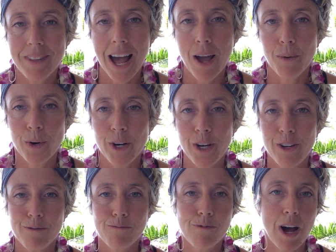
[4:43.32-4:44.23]
I
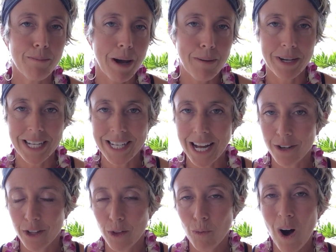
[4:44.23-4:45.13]
would run my money
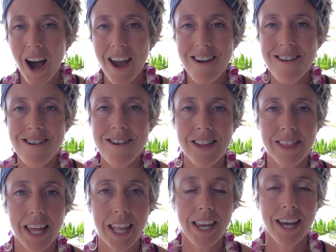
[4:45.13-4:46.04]
down to the wire and
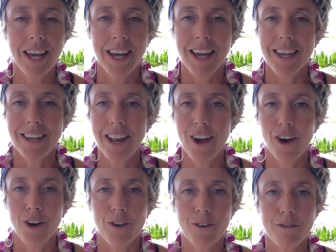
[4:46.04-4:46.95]
then,
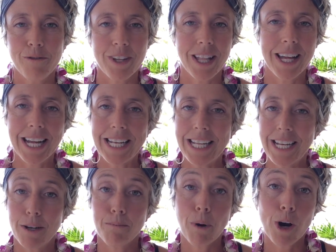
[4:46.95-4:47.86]
feel like I
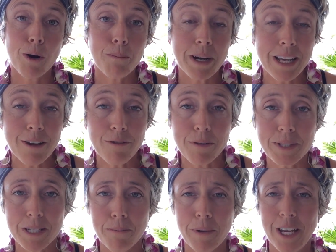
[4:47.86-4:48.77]
needed to borrow money from
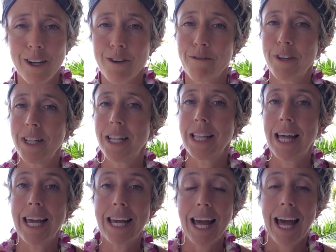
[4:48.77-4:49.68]
somebody or feeling
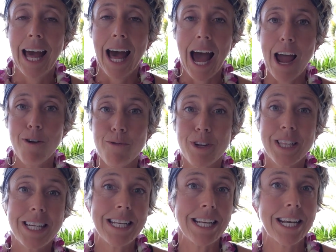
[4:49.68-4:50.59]
like I
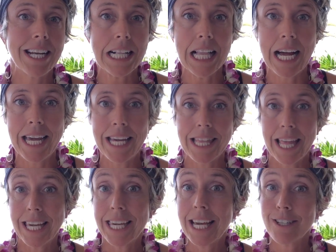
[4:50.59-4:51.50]
really needed a client
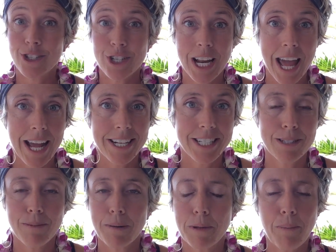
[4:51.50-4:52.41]
like yesterday just
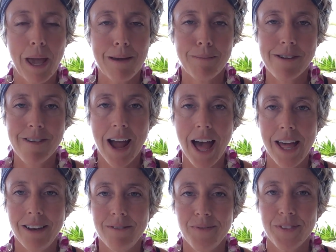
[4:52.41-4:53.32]
to be able to pay my
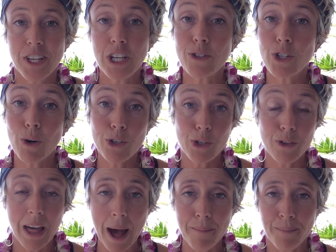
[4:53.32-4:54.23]
rent. Don't do
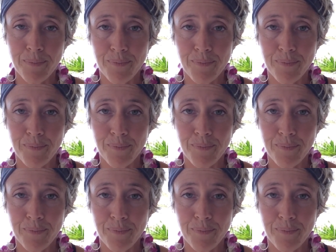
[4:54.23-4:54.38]
that.